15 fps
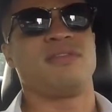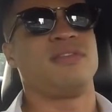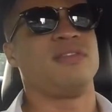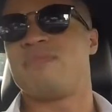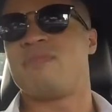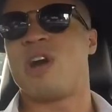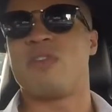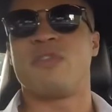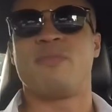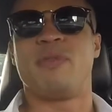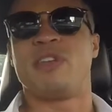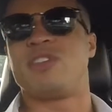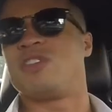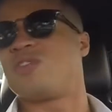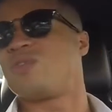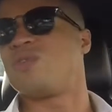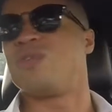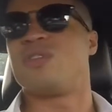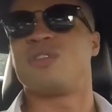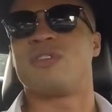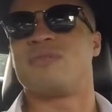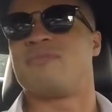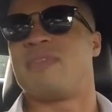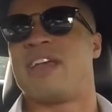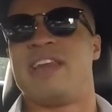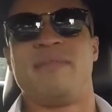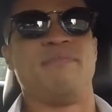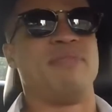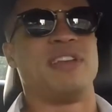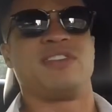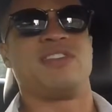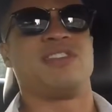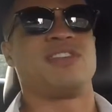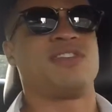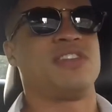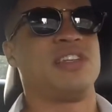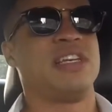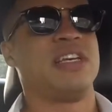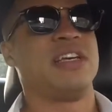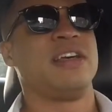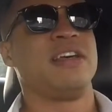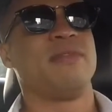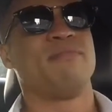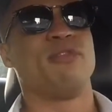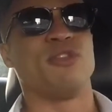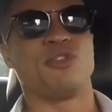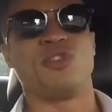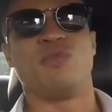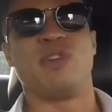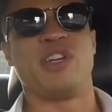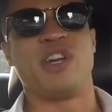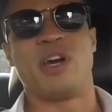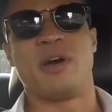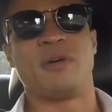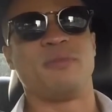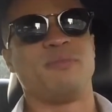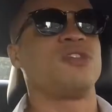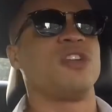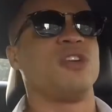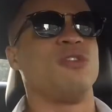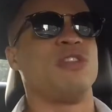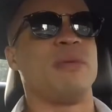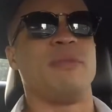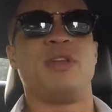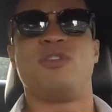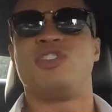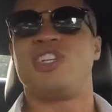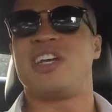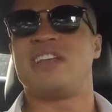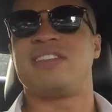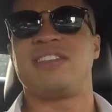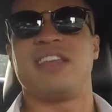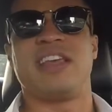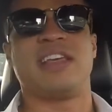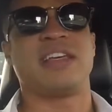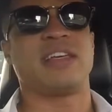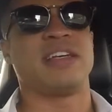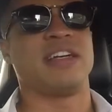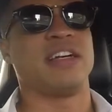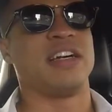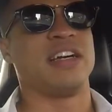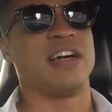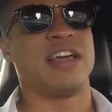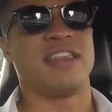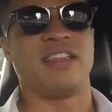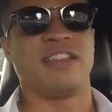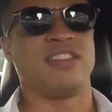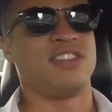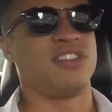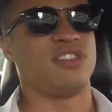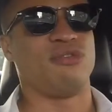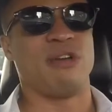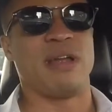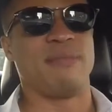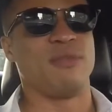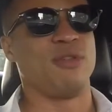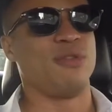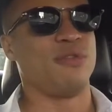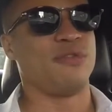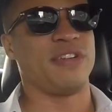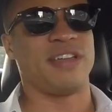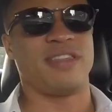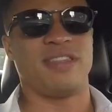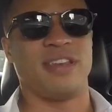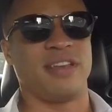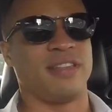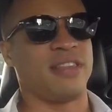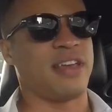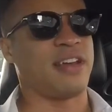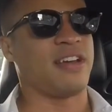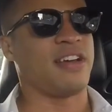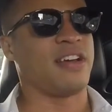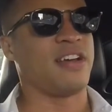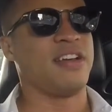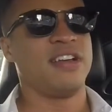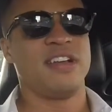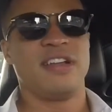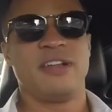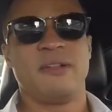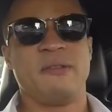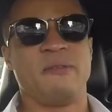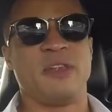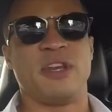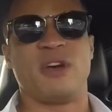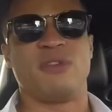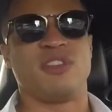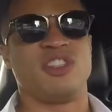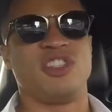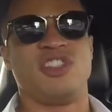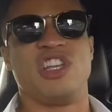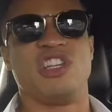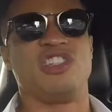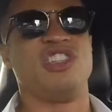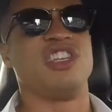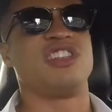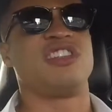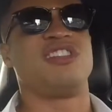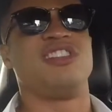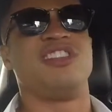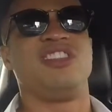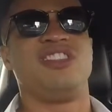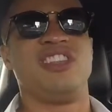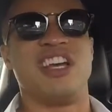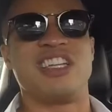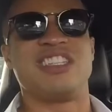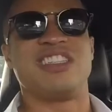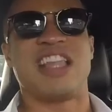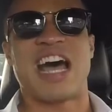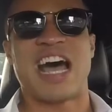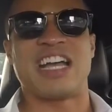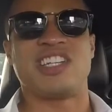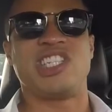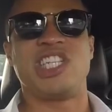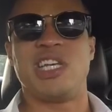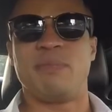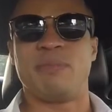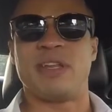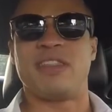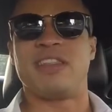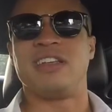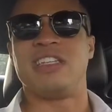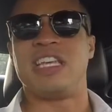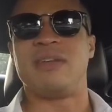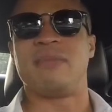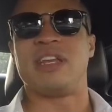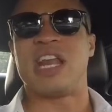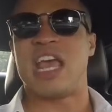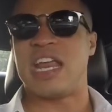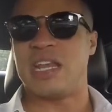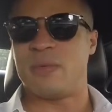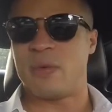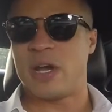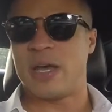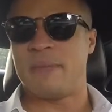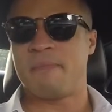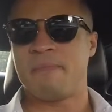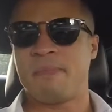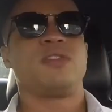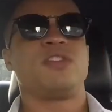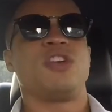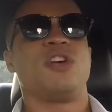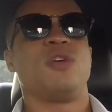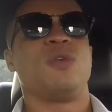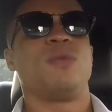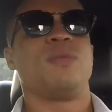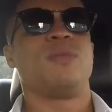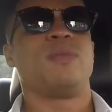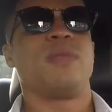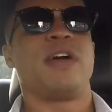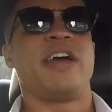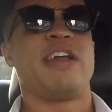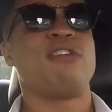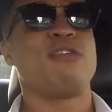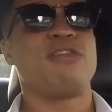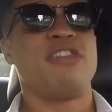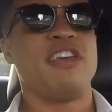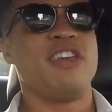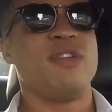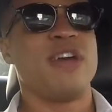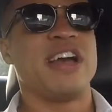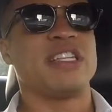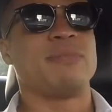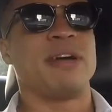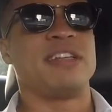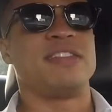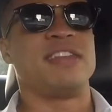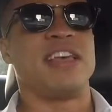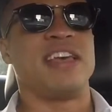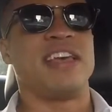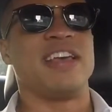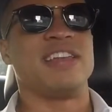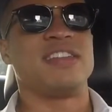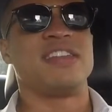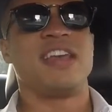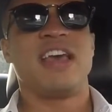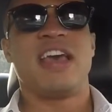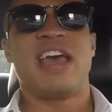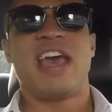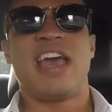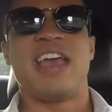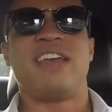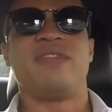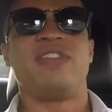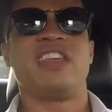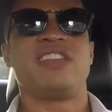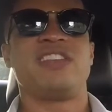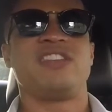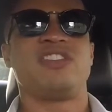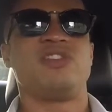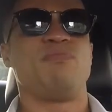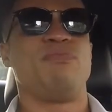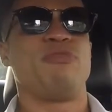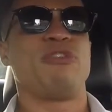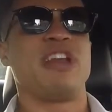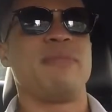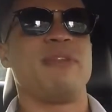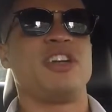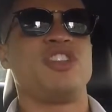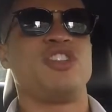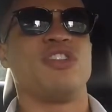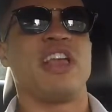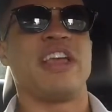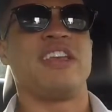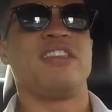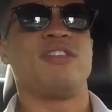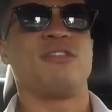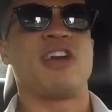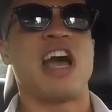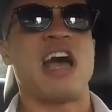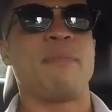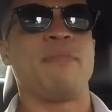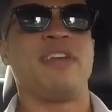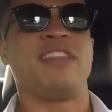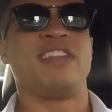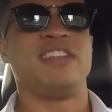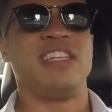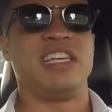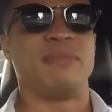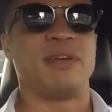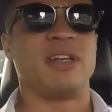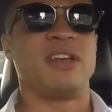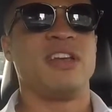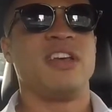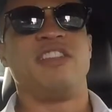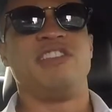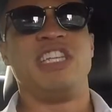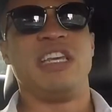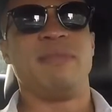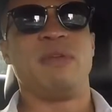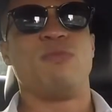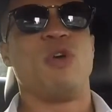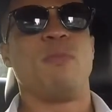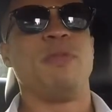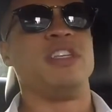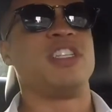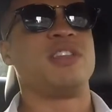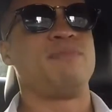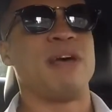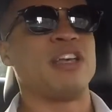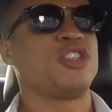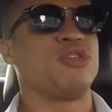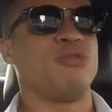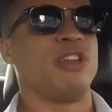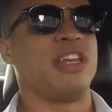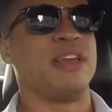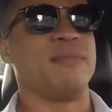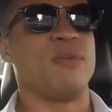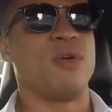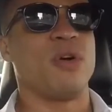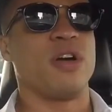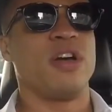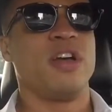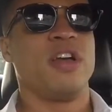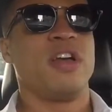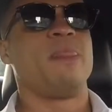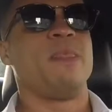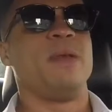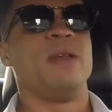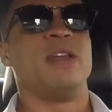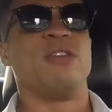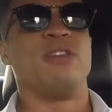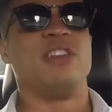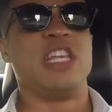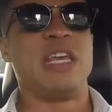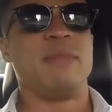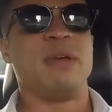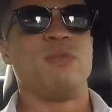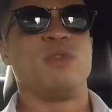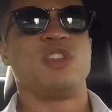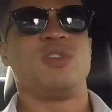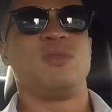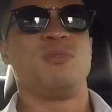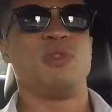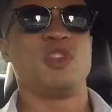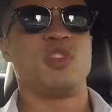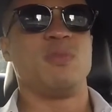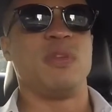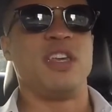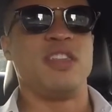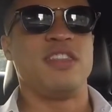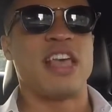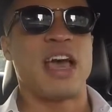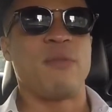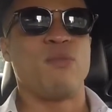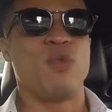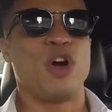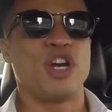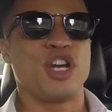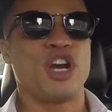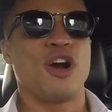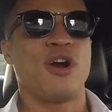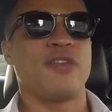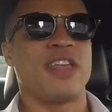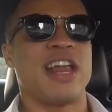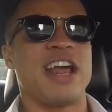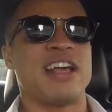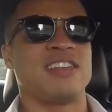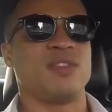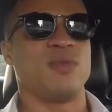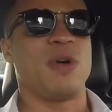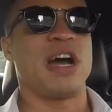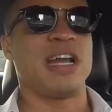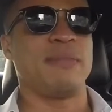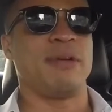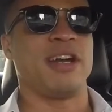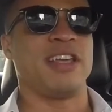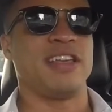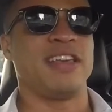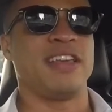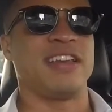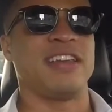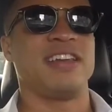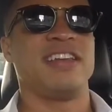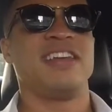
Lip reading: you know, Harvard Business School or any business person would know. So let me know what you guys think. I think this is a great move. I think that, you know, this does not cheapen the Demon anyway. So another thing you guys might say is, hey, this is pretty much, you're like, they're copying the Demon. The Demon won't be special anymore. You know, the Demon was supposed to be that one car that has the wide body kit.